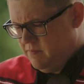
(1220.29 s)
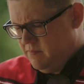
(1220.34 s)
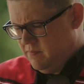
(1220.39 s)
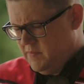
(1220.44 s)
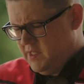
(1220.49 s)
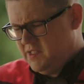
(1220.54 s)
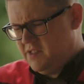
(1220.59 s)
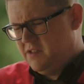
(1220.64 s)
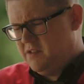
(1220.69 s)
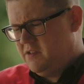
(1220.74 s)

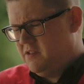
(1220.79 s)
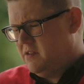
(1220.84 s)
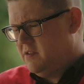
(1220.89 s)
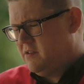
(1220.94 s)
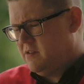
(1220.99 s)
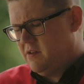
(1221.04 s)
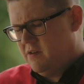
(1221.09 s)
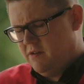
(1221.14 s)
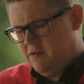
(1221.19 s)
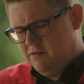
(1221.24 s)
This is
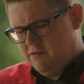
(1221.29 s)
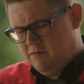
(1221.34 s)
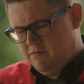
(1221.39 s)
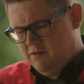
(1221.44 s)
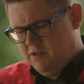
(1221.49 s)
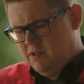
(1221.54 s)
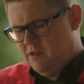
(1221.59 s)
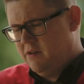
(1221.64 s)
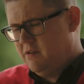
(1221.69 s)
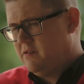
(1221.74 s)
just on a,
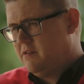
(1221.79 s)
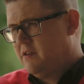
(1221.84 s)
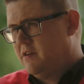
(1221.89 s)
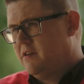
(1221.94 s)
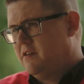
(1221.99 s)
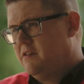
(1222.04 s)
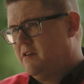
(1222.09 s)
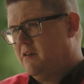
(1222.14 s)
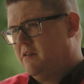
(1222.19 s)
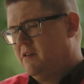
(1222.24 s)
you know, it's like
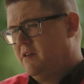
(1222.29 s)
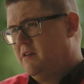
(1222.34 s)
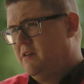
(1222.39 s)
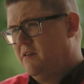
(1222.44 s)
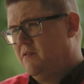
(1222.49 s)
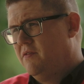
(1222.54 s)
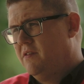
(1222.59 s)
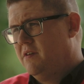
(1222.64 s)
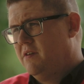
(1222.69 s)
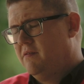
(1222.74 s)
a totally
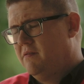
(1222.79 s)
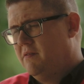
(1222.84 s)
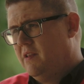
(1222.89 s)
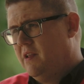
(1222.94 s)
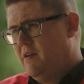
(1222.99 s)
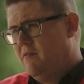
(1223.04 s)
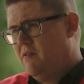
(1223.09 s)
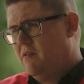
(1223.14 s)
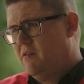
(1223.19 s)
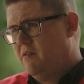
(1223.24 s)
different
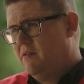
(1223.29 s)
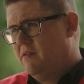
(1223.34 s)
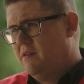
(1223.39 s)
level.